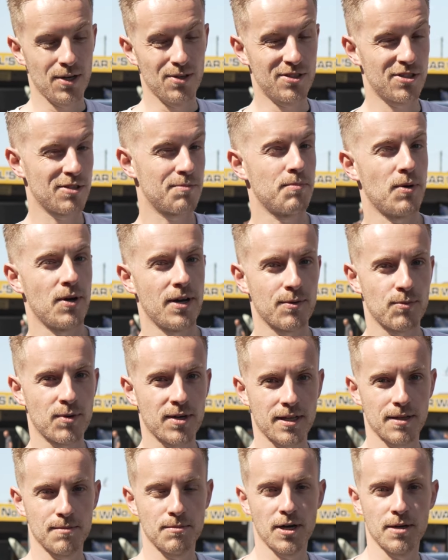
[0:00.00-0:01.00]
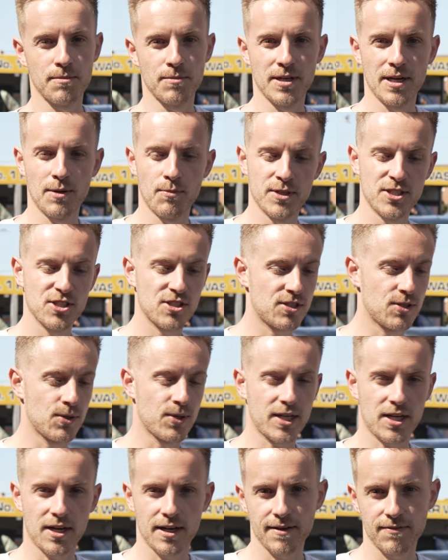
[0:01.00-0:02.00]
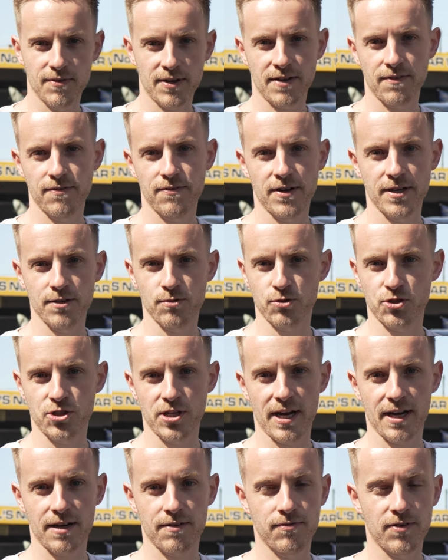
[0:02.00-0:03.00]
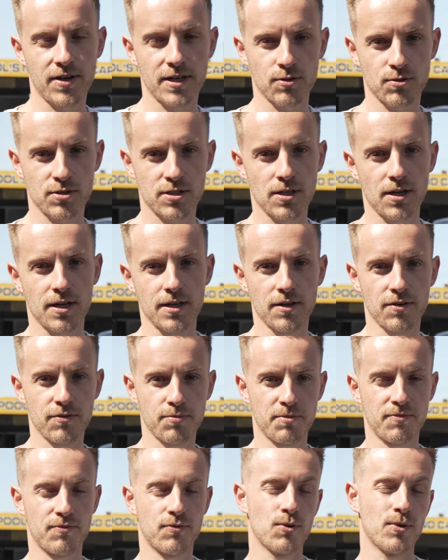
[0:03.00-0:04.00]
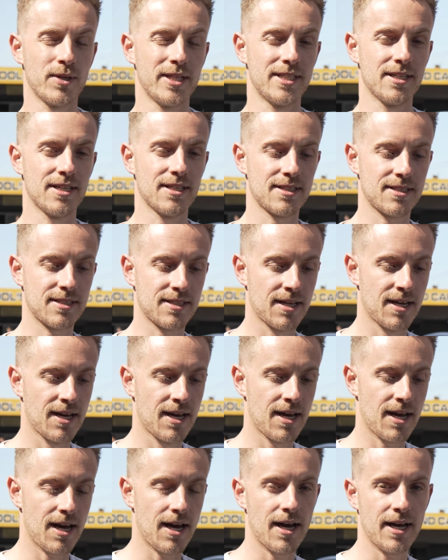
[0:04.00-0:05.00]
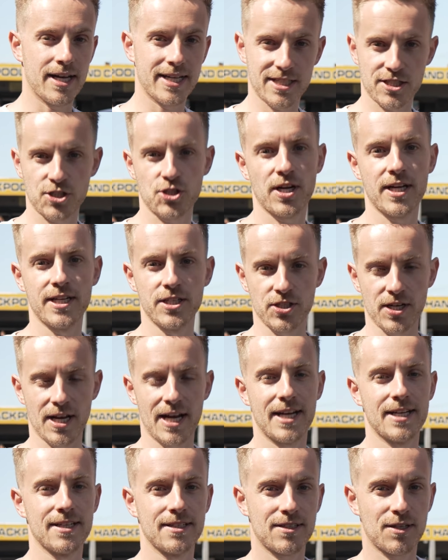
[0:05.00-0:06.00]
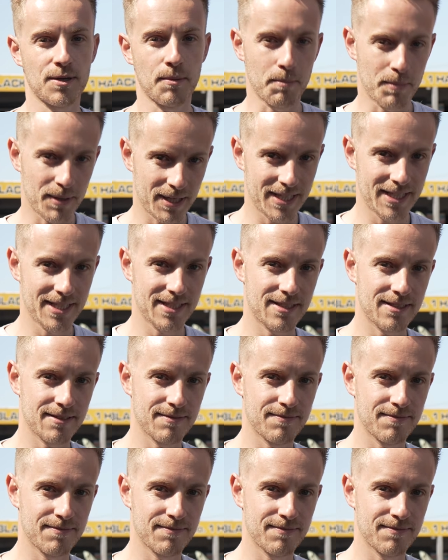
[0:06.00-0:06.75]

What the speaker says: who's just buying one at the moment, and we're just doing kind of like a final check, final sign off before he does exchange and complete.